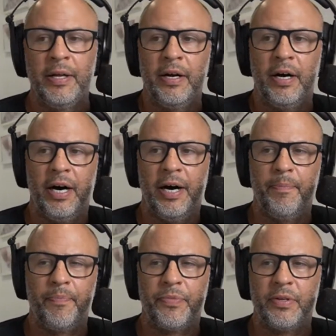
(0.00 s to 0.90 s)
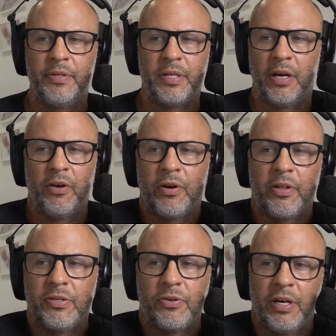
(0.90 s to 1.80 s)
So a lot of
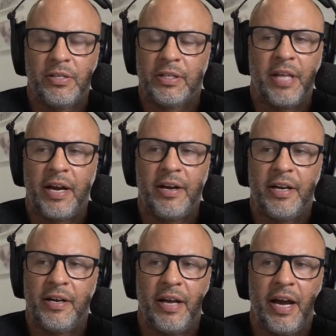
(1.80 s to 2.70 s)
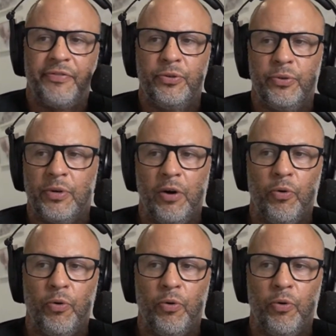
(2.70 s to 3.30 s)
those guys, like, they don't have to go,